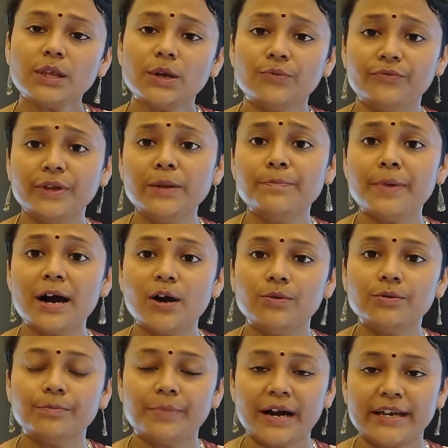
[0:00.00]
will
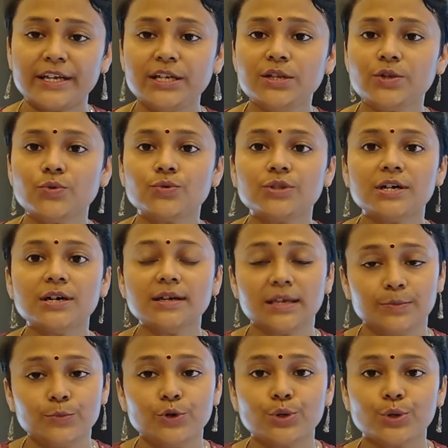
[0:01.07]
bind to the
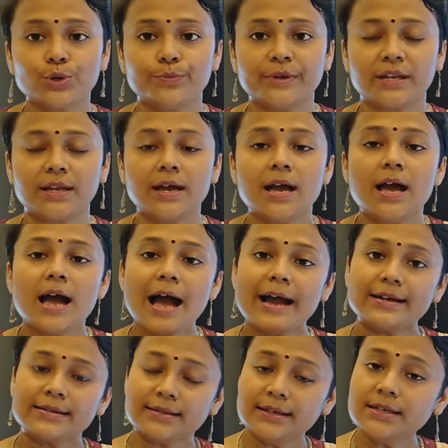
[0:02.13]
hemoglobin,
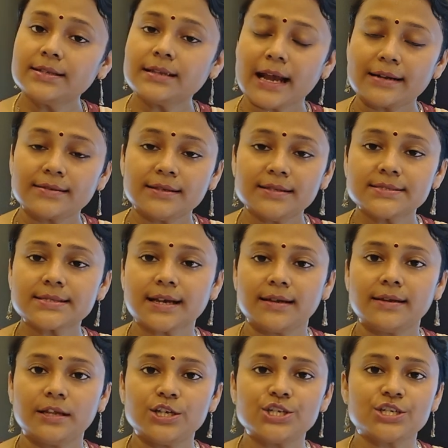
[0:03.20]
at this
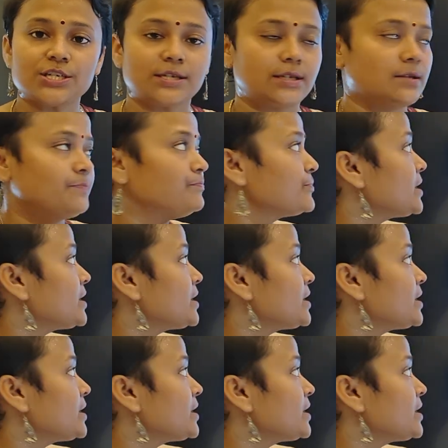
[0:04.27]
condition,